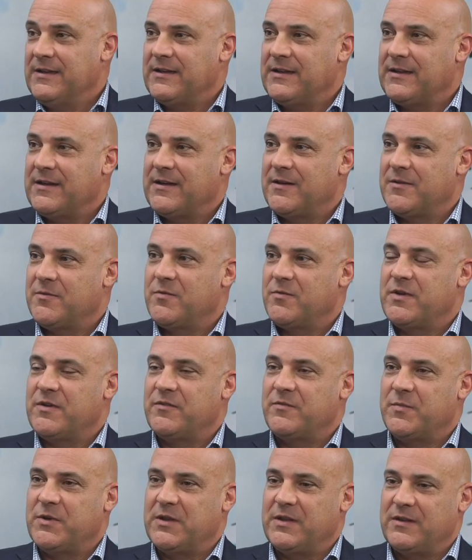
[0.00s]
Uh,
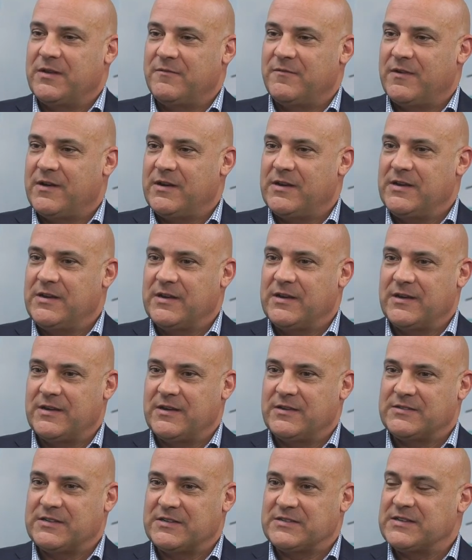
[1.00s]
we've been very
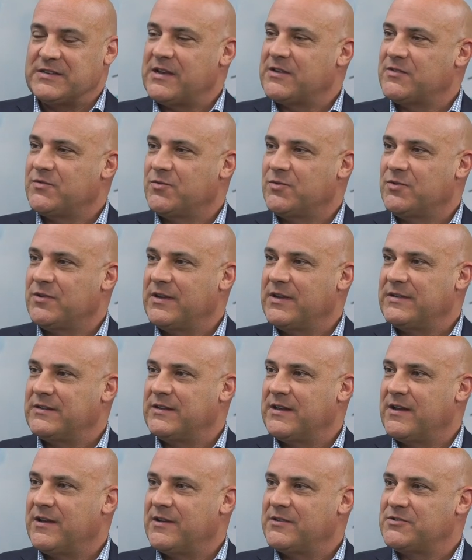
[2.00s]
uh, successful
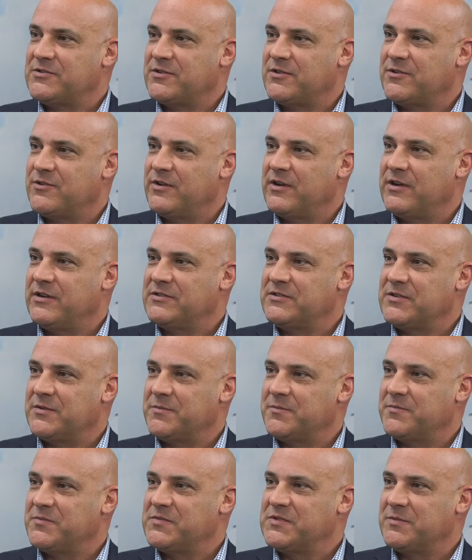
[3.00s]
at uh, securing
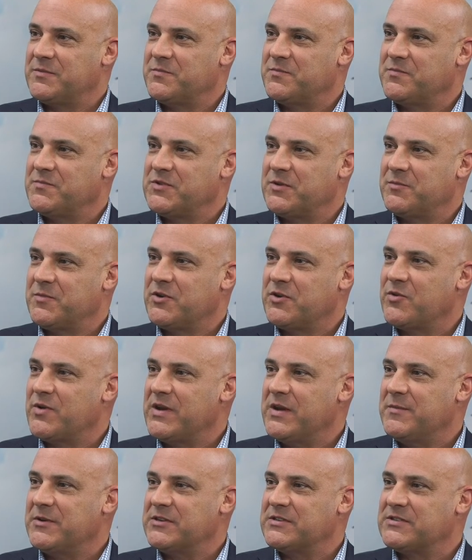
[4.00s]
some, some, some
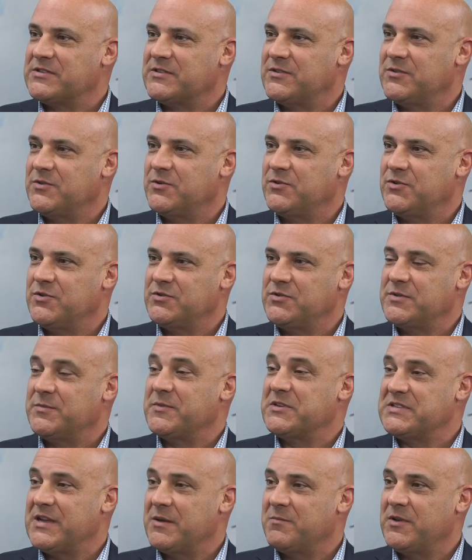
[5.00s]
agreements to do
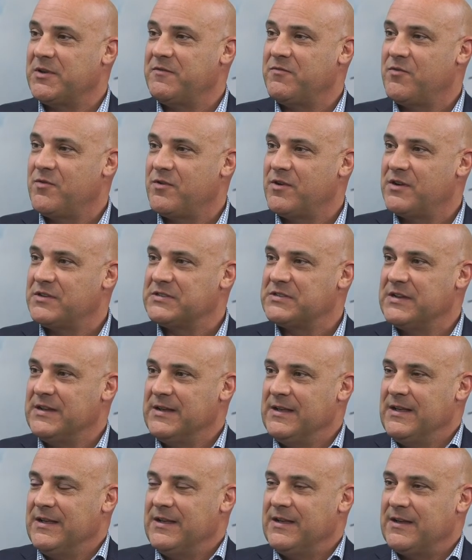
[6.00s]
some assembly for us
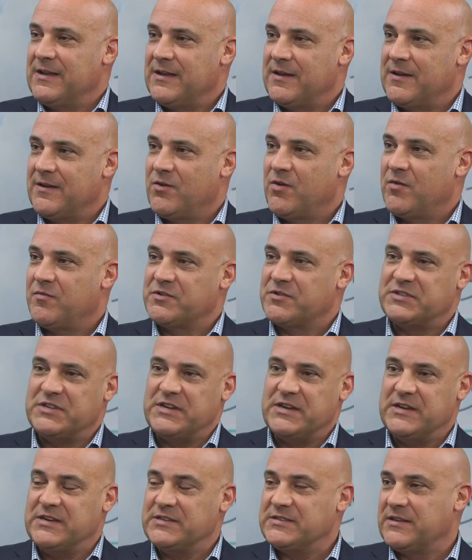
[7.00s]
uh,
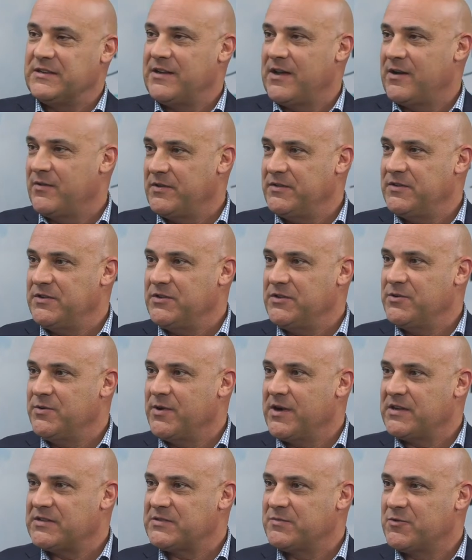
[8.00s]
overseas and now in the
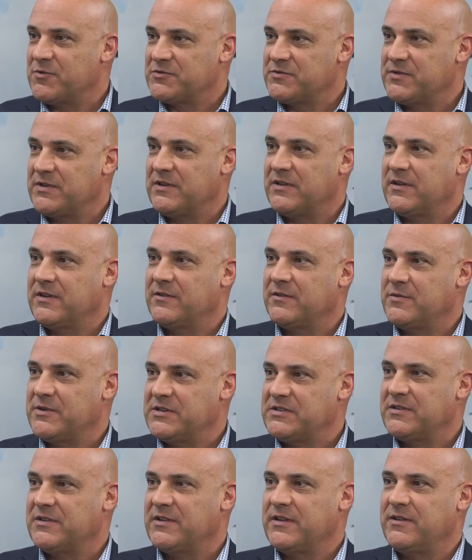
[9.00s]
U.S., most recently,
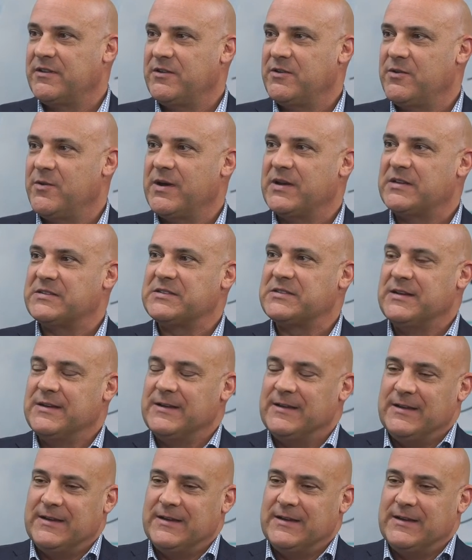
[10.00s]
recently in the U.S.